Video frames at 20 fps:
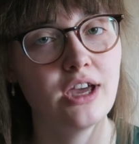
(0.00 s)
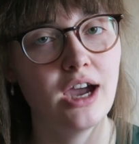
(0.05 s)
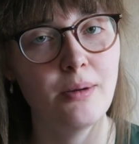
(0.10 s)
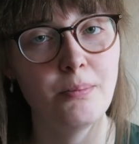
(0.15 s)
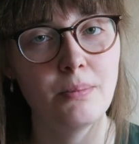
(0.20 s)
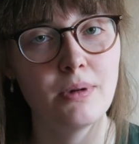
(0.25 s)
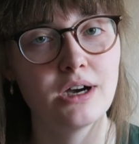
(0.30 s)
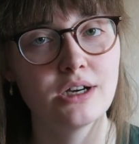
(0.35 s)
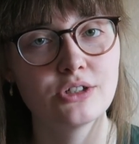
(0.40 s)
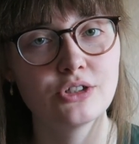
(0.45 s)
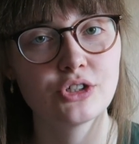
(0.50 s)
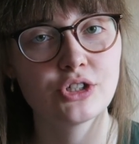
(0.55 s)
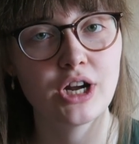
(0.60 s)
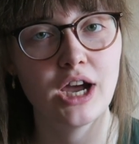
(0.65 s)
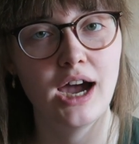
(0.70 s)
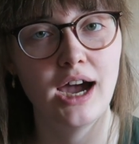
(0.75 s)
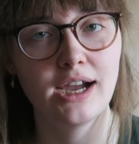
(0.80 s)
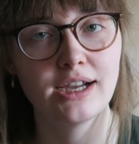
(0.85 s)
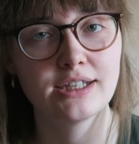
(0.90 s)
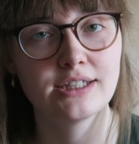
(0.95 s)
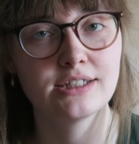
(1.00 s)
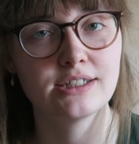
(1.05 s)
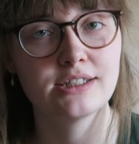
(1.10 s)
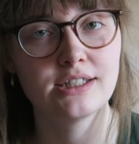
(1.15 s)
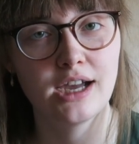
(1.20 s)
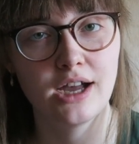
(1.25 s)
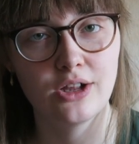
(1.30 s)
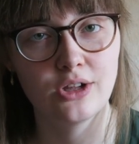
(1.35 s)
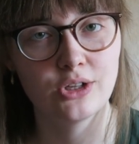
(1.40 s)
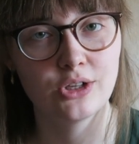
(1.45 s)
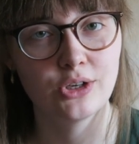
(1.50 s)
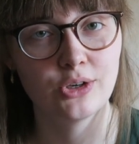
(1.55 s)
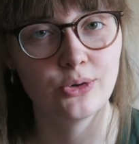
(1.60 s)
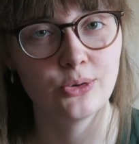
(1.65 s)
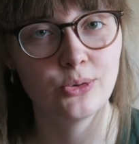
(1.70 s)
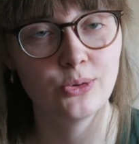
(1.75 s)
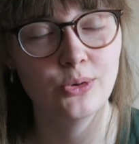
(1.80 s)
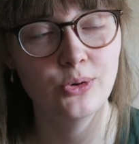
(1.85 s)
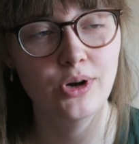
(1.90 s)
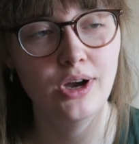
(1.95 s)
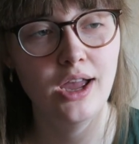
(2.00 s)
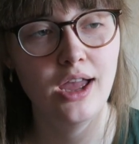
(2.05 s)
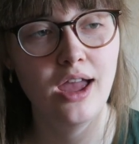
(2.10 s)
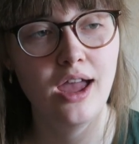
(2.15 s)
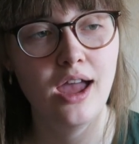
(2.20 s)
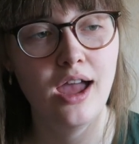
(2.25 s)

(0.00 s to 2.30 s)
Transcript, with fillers: that much I can tell you